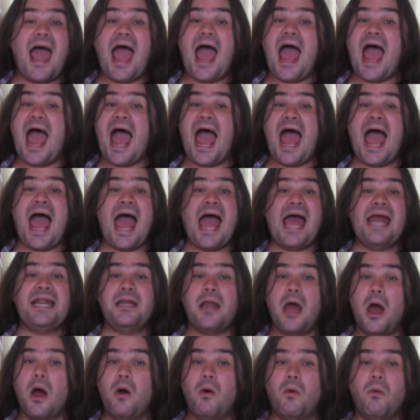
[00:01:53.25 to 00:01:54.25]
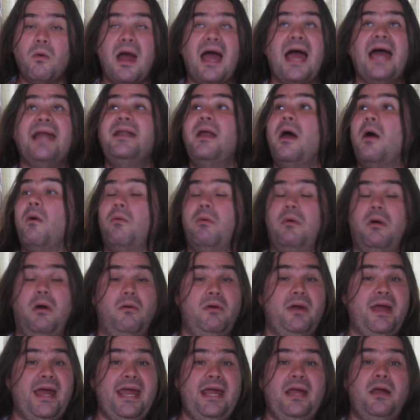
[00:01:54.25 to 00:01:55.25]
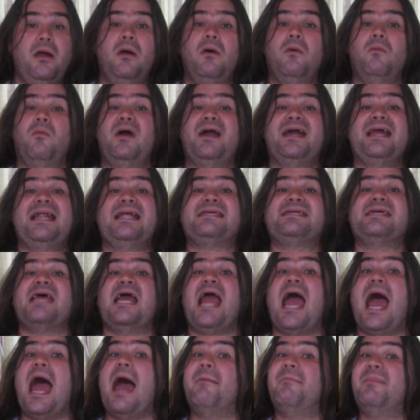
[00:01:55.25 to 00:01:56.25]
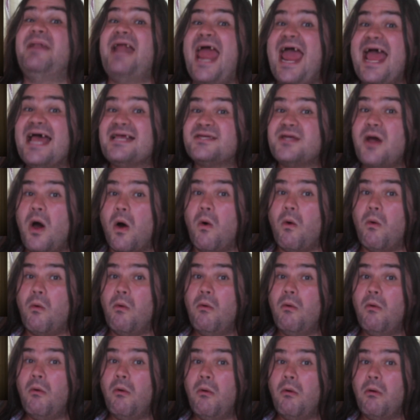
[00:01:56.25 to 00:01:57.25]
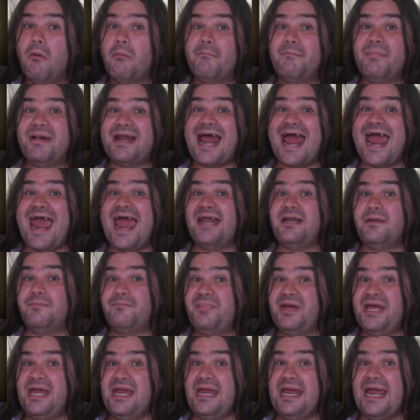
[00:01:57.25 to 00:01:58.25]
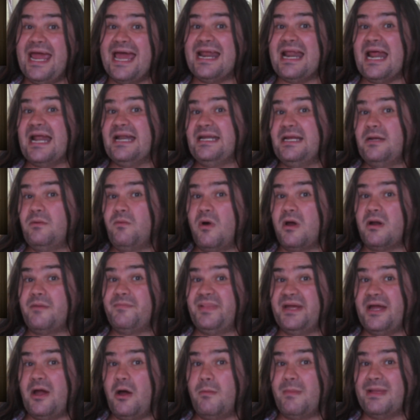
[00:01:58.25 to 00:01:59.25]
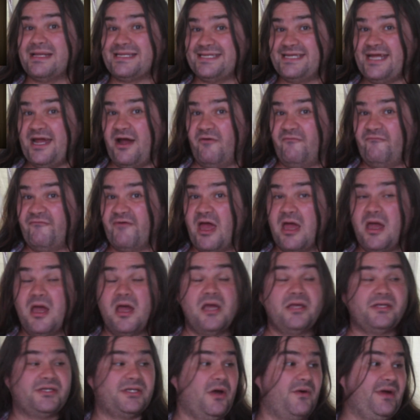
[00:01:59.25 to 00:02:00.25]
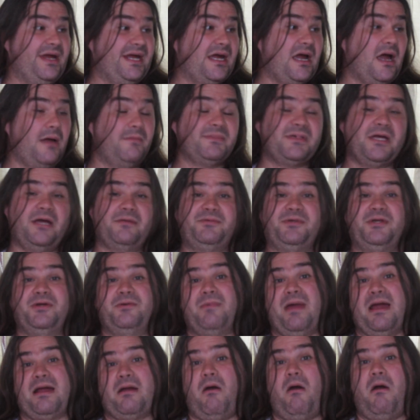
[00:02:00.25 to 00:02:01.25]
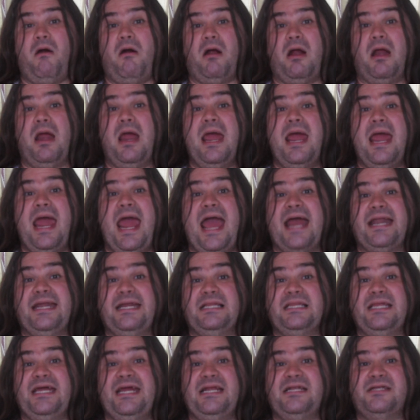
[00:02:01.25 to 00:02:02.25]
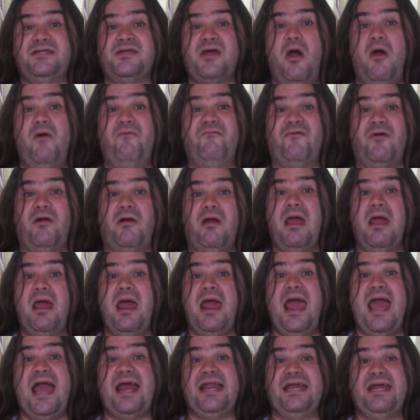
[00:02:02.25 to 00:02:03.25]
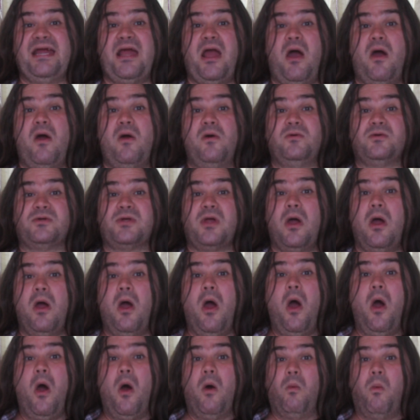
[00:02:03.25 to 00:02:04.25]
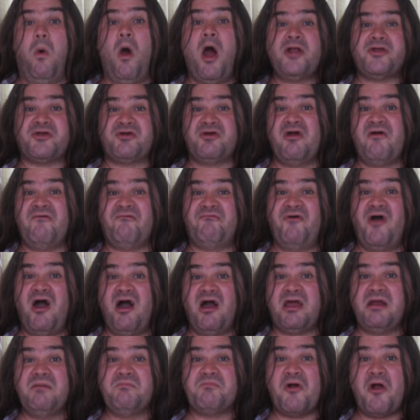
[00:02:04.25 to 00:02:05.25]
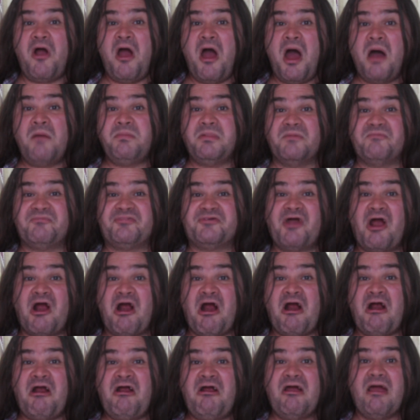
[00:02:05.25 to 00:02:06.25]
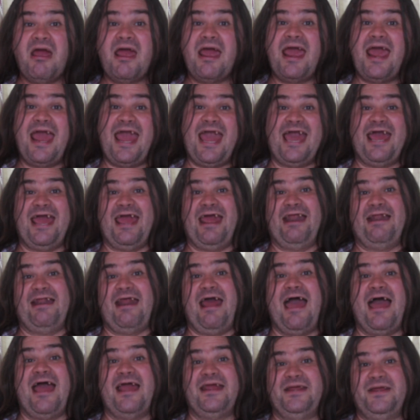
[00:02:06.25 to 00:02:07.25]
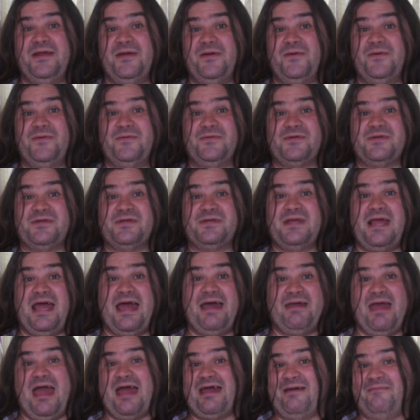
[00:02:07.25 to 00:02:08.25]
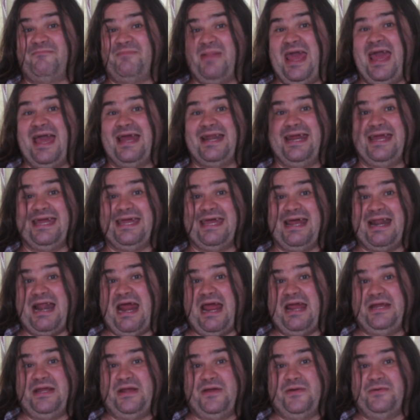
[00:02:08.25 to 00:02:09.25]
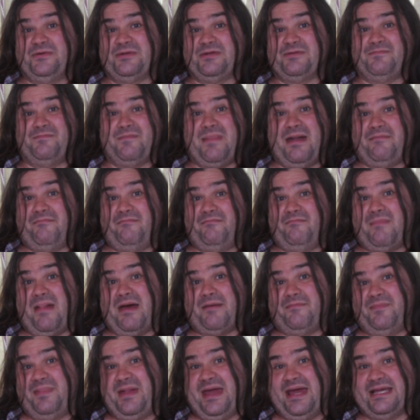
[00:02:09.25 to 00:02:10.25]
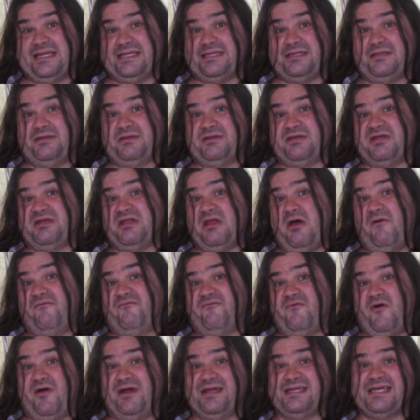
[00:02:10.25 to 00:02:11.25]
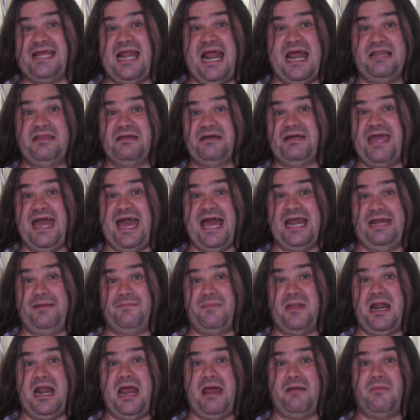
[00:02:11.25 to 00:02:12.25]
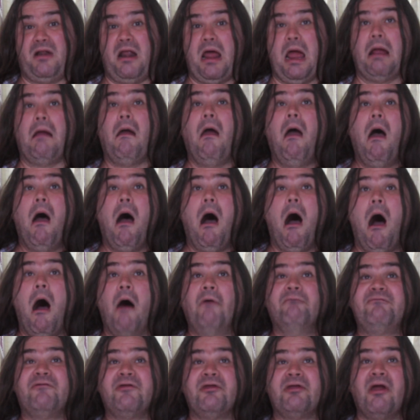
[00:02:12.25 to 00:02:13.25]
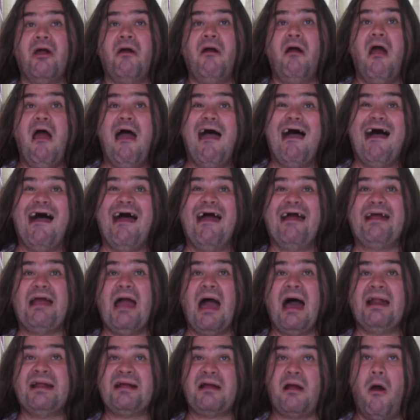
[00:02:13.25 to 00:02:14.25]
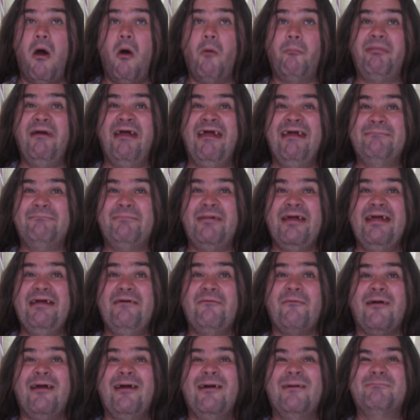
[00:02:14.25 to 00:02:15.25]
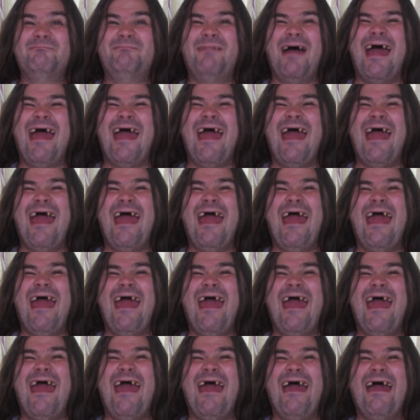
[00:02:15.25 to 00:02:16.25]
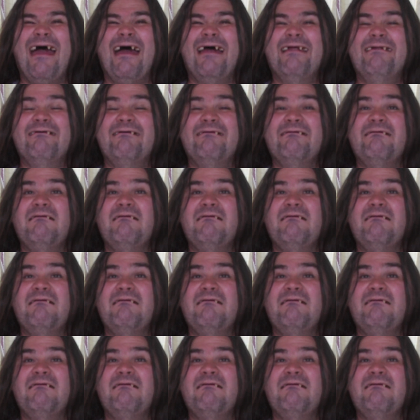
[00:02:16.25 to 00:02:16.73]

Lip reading: I know, okay? What can I say? I'm an asshole. But I had to pee, and I didn't want to pee on myself. So he comes up to my car, and he leans over, and he goes, what's your fucking problem, sir? And I panic, and I use my best slow voice, and I look at him, and I'm like, officer, I gotta go pee real bad.